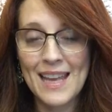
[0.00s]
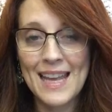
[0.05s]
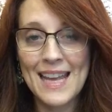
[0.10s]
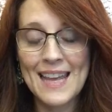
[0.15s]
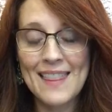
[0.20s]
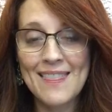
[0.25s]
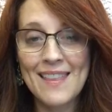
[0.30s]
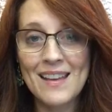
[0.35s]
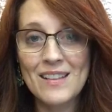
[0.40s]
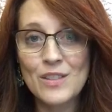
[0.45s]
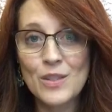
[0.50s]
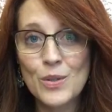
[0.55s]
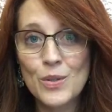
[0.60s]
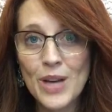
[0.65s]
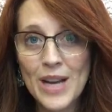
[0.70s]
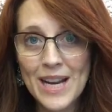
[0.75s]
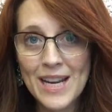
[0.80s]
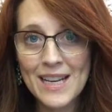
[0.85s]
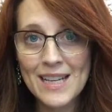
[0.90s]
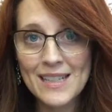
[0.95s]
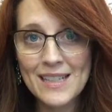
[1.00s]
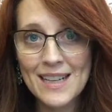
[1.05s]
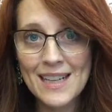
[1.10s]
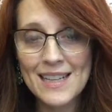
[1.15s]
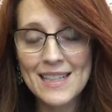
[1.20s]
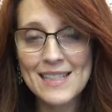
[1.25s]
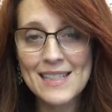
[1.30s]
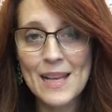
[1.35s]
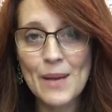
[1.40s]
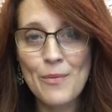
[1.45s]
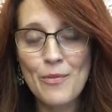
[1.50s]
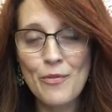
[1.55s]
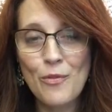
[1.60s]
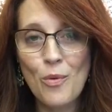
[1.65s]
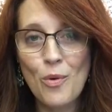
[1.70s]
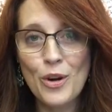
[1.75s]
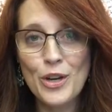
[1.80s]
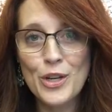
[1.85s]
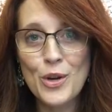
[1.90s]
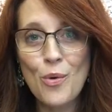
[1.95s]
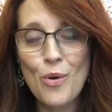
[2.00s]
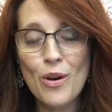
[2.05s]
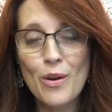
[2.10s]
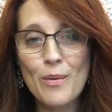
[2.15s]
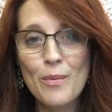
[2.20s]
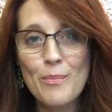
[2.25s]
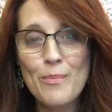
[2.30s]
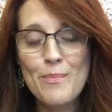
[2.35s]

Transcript: and that's great, except for you're